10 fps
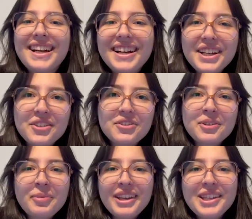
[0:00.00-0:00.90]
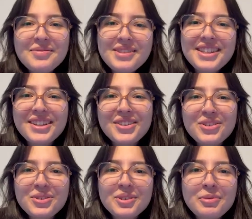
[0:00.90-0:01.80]
Hi everyone, my name is
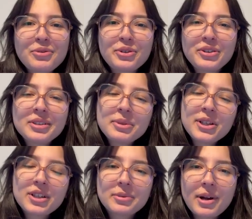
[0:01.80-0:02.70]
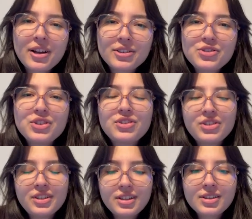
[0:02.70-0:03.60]
Nihansu. I'm a fourth-year molecular biology and
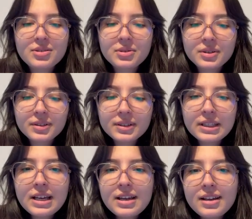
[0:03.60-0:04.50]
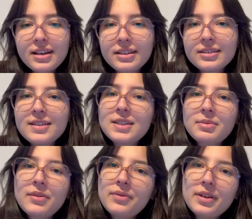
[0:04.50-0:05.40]
genetics student, and this is
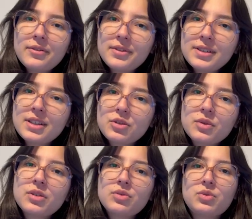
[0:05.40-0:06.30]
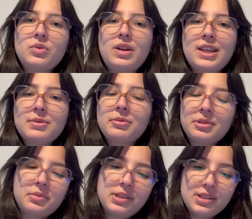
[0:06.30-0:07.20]
my Physics 102
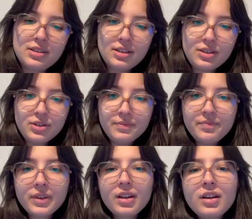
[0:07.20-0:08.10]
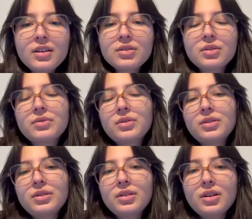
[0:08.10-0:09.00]
experiment presentation. So for
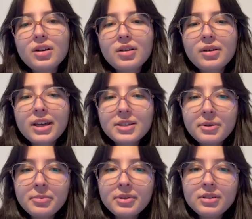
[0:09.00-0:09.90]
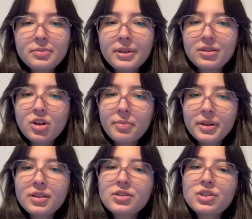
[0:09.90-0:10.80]
the experiment, my
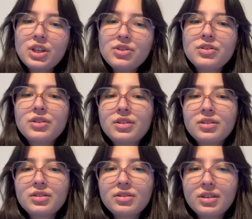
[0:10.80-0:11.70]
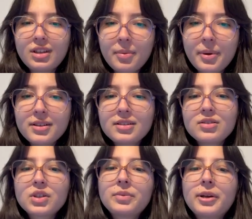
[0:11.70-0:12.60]
topic is changing the
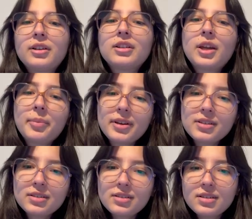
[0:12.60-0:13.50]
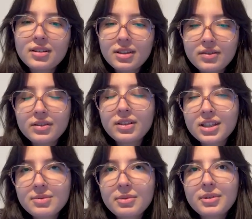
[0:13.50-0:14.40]
capacitance of parallel capacitors in different
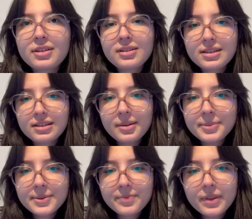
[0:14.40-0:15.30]
experimental setups.